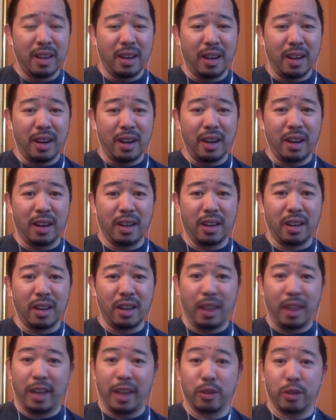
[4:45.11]

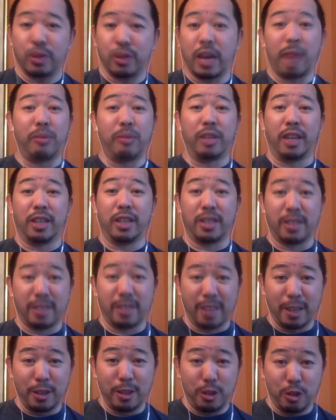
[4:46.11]
Unlike those applications
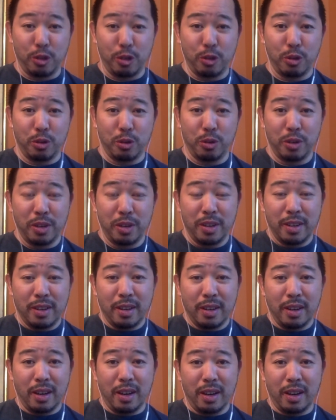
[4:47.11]
that you
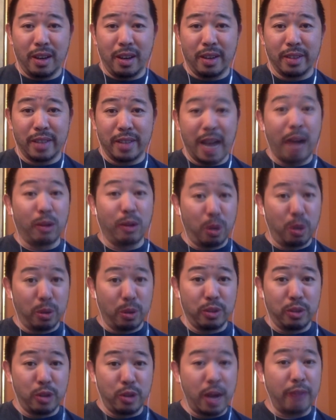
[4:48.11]

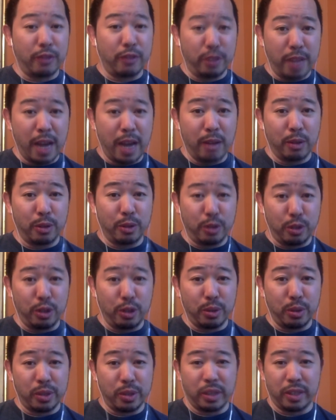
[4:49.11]
download, you have to download to
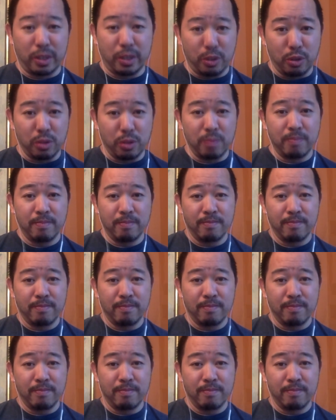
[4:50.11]
use, such as Zoom.